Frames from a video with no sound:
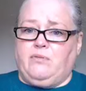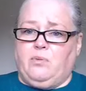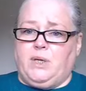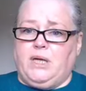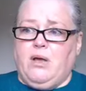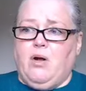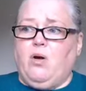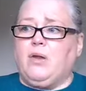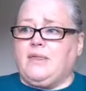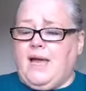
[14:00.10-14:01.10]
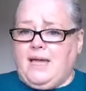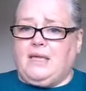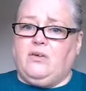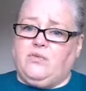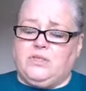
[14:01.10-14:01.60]
for me, or
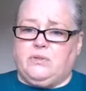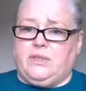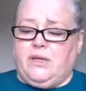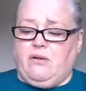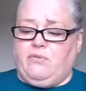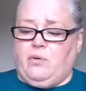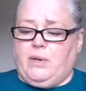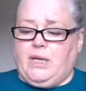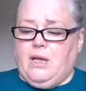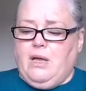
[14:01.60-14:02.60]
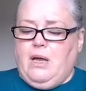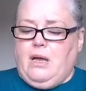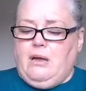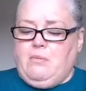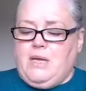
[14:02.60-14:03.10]
thank you for doing that for me.
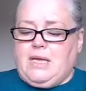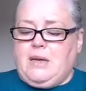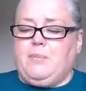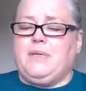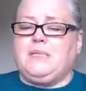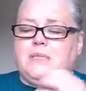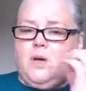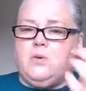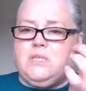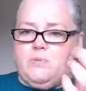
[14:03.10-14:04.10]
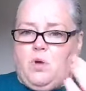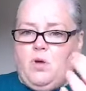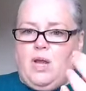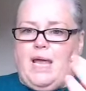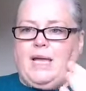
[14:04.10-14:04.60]
It can be so
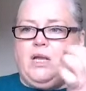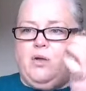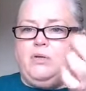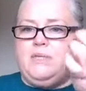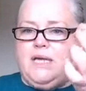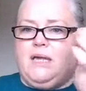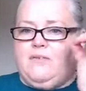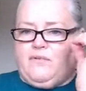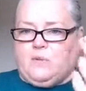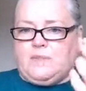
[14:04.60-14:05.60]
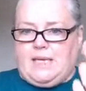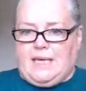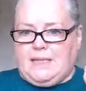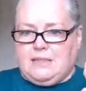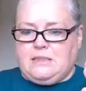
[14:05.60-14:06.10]
small and can only take a few
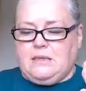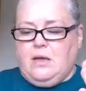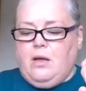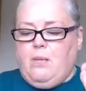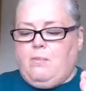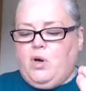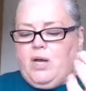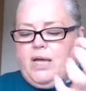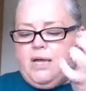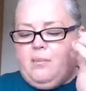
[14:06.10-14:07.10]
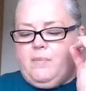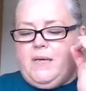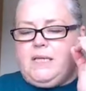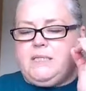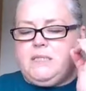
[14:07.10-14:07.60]
seconds, but it can
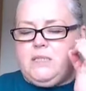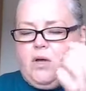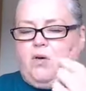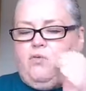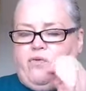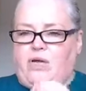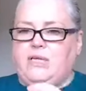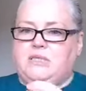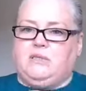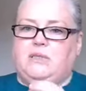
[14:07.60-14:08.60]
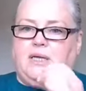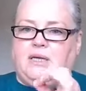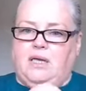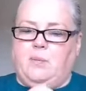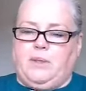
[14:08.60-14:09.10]
be so vital in
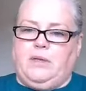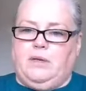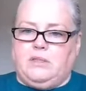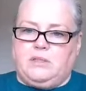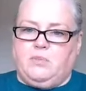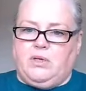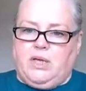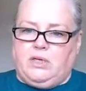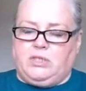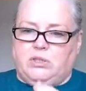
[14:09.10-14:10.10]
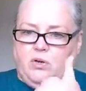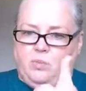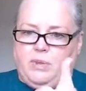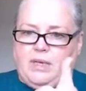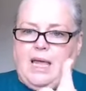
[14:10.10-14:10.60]
keeping the lines of communication
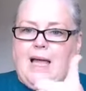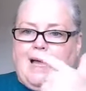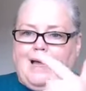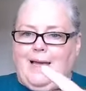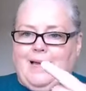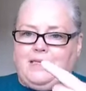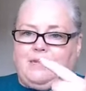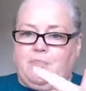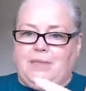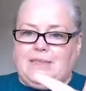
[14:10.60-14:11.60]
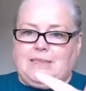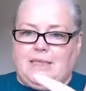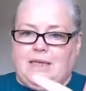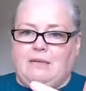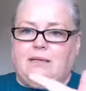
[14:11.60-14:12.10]
open and
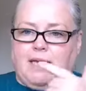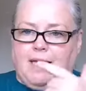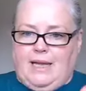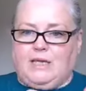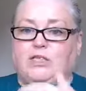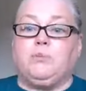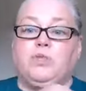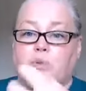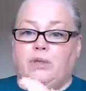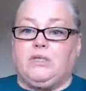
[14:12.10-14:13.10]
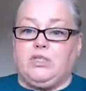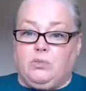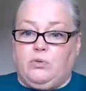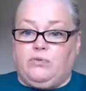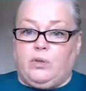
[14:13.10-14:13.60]
building the connection between the
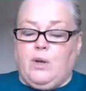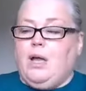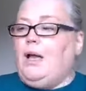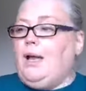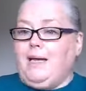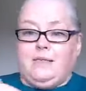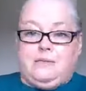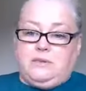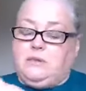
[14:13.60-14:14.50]
two of you. And